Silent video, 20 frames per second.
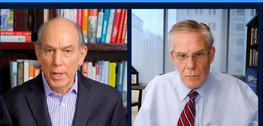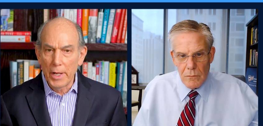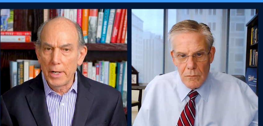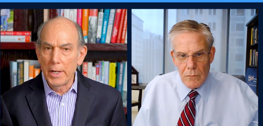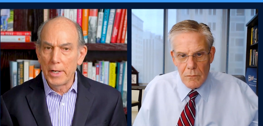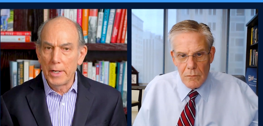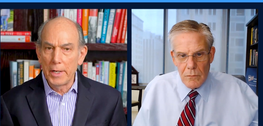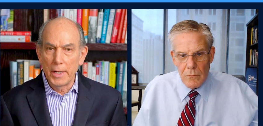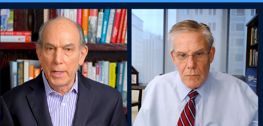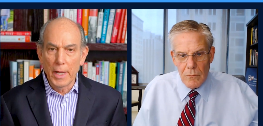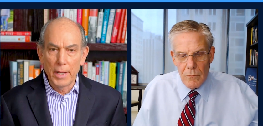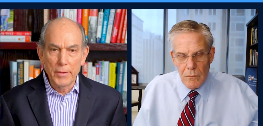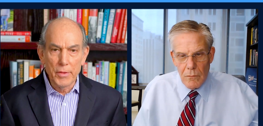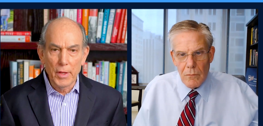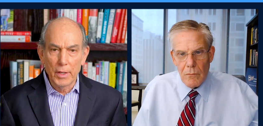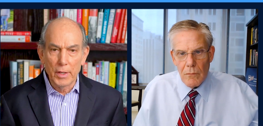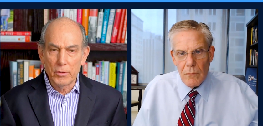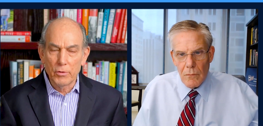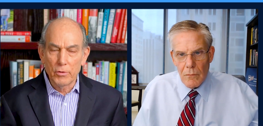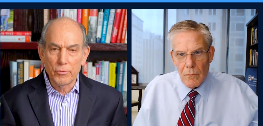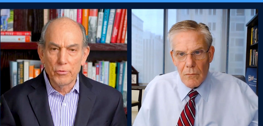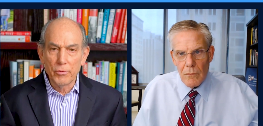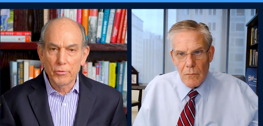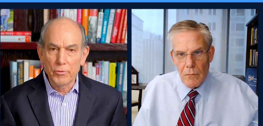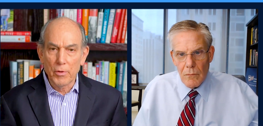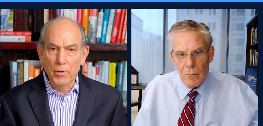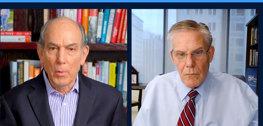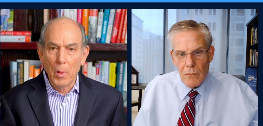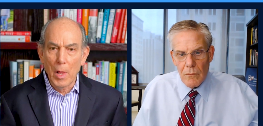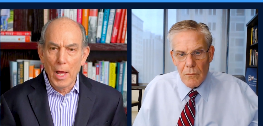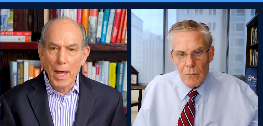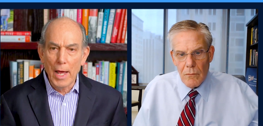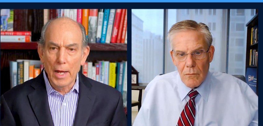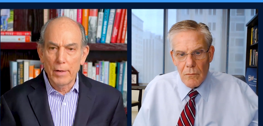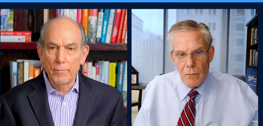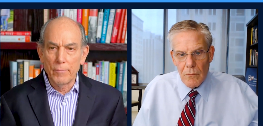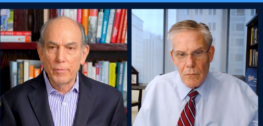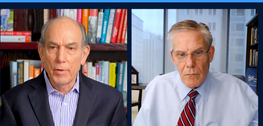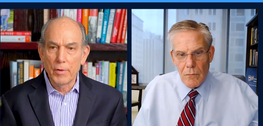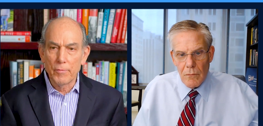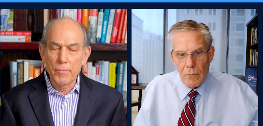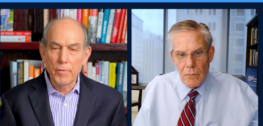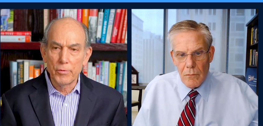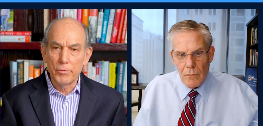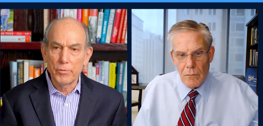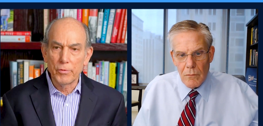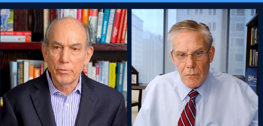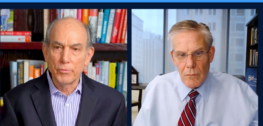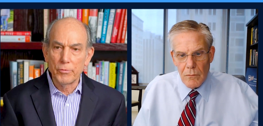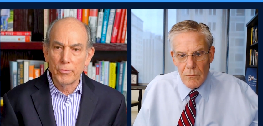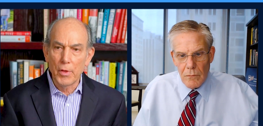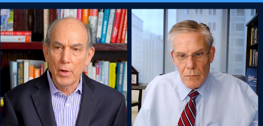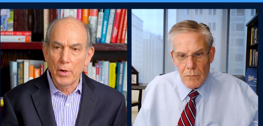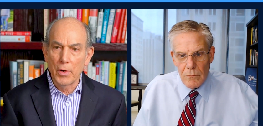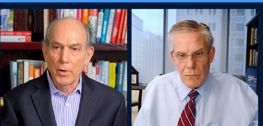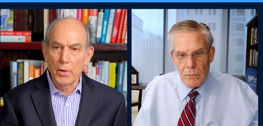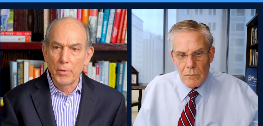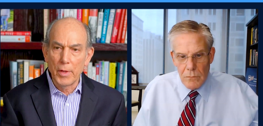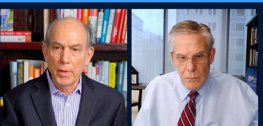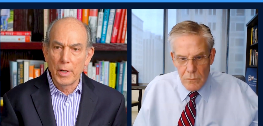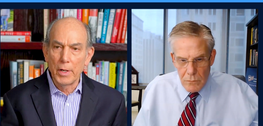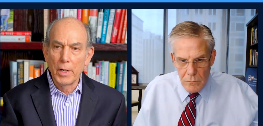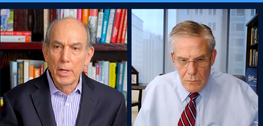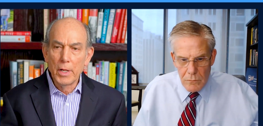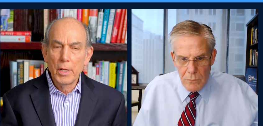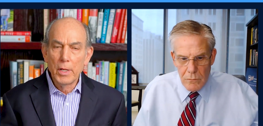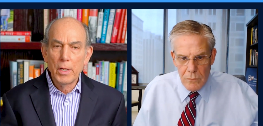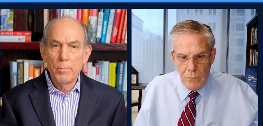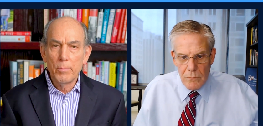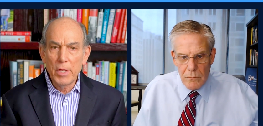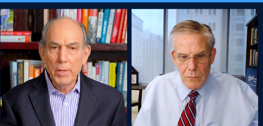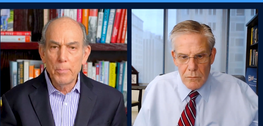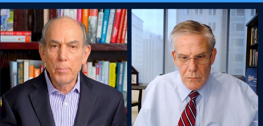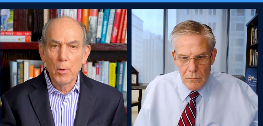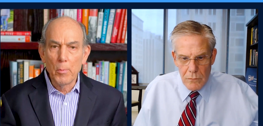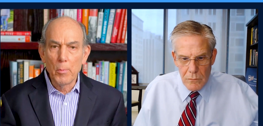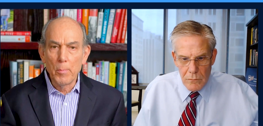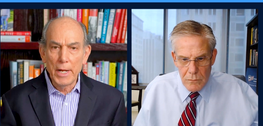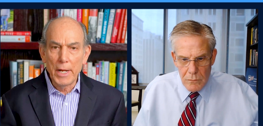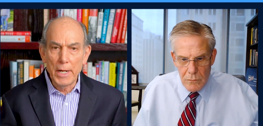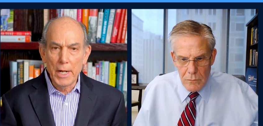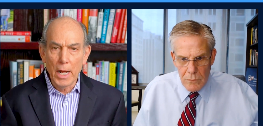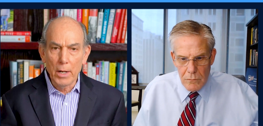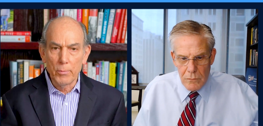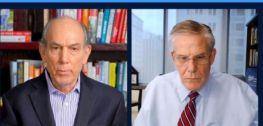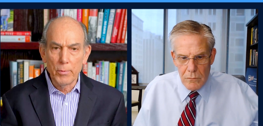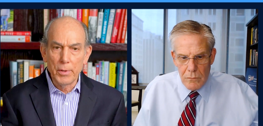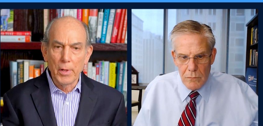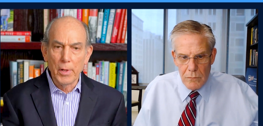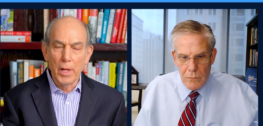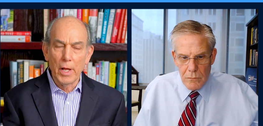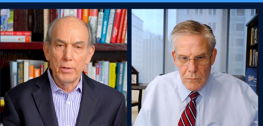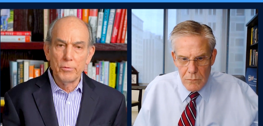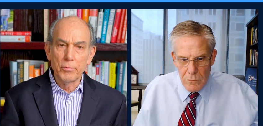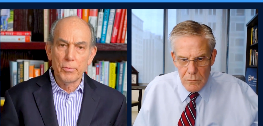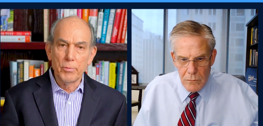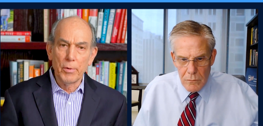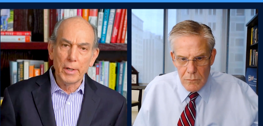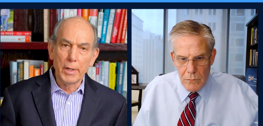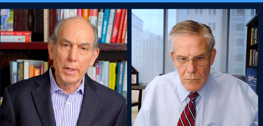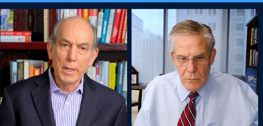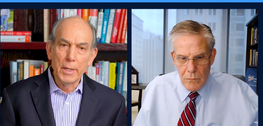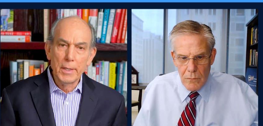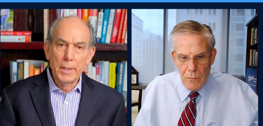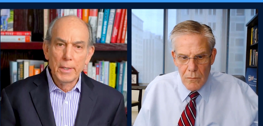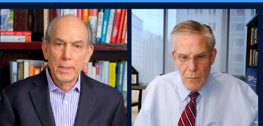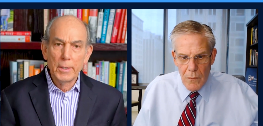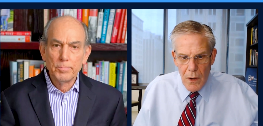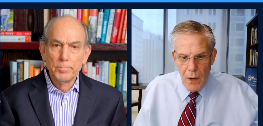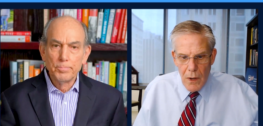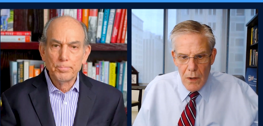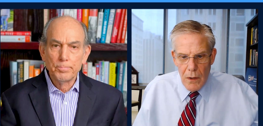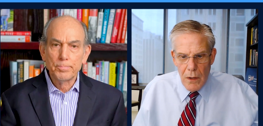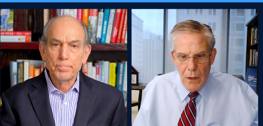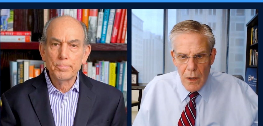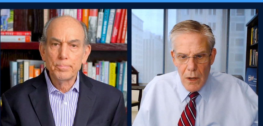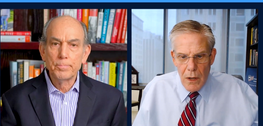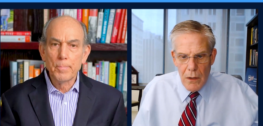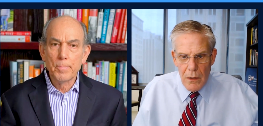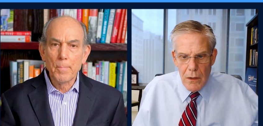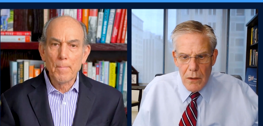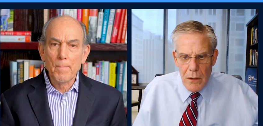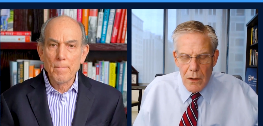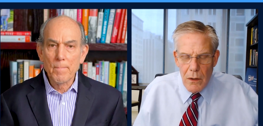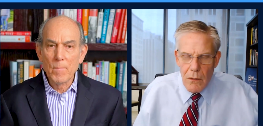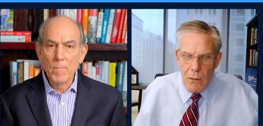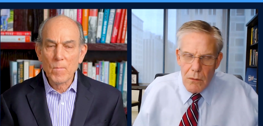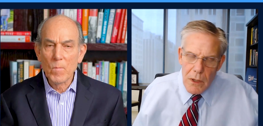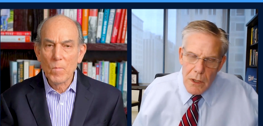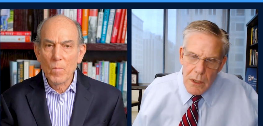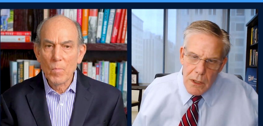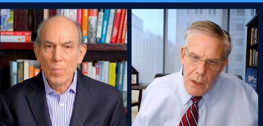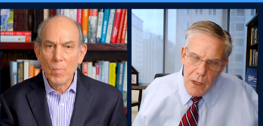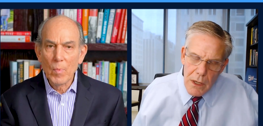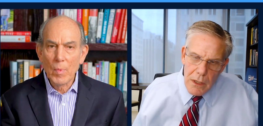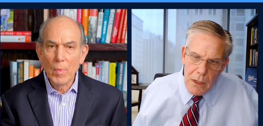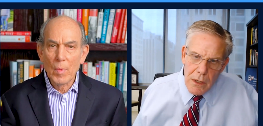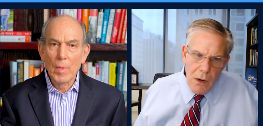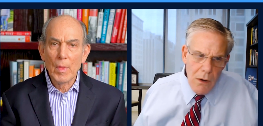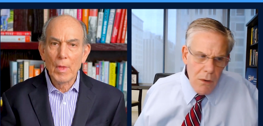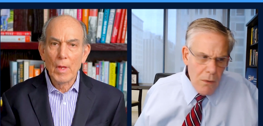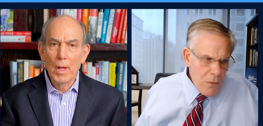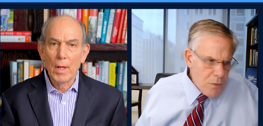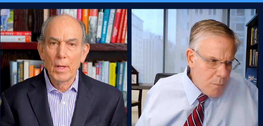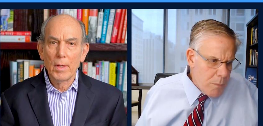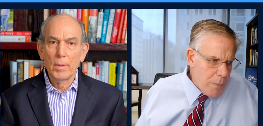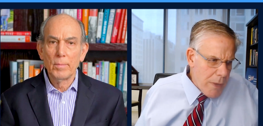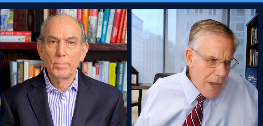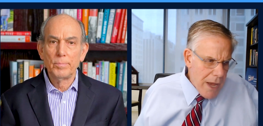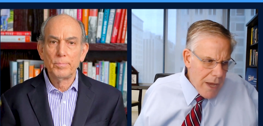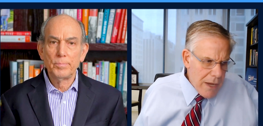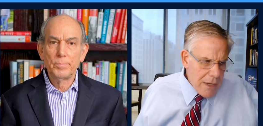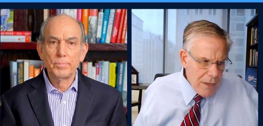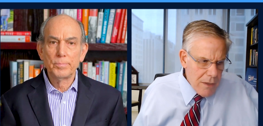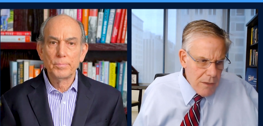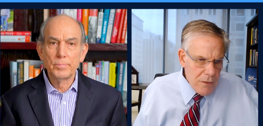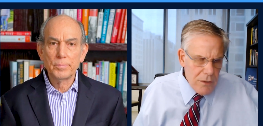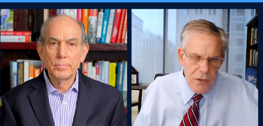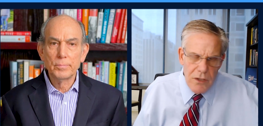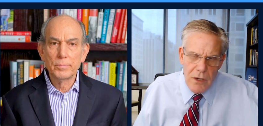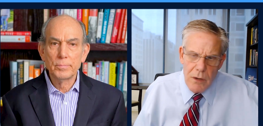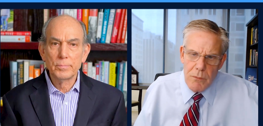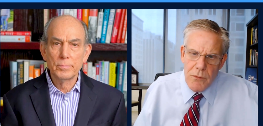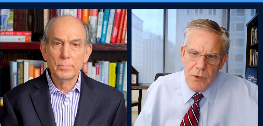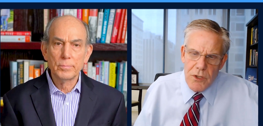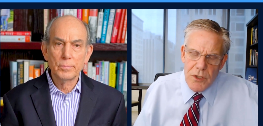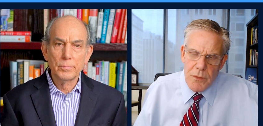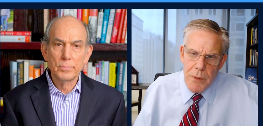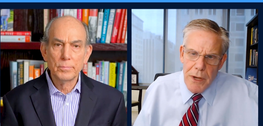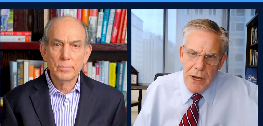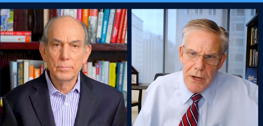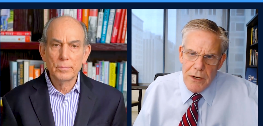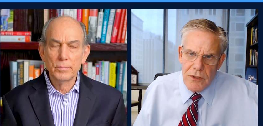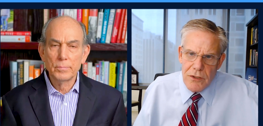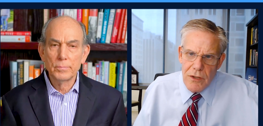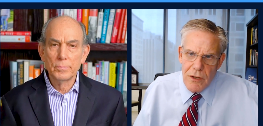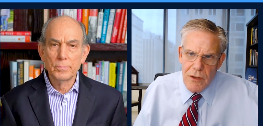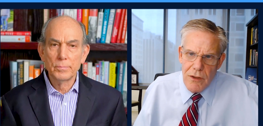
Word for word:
Speaker 1: entity? I think there's just a lot of differences there that people may not realize, Rick.
Speaker 2: Yeah, you know, it goes back in some respects to the